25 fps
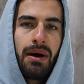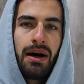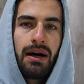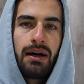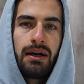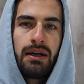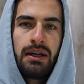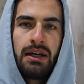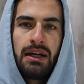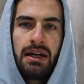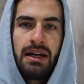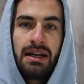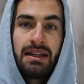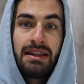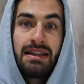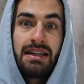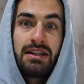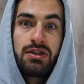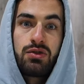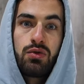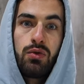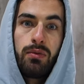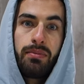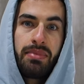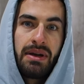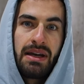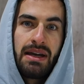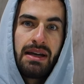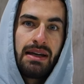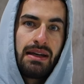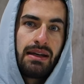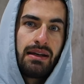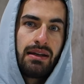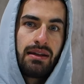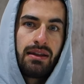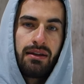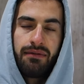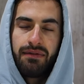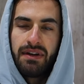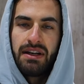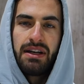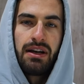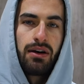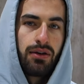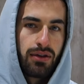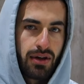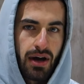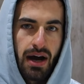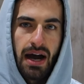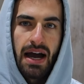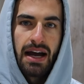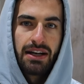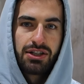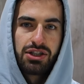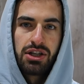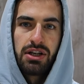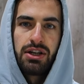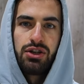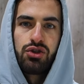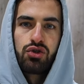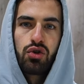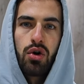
but this will be the video that I actually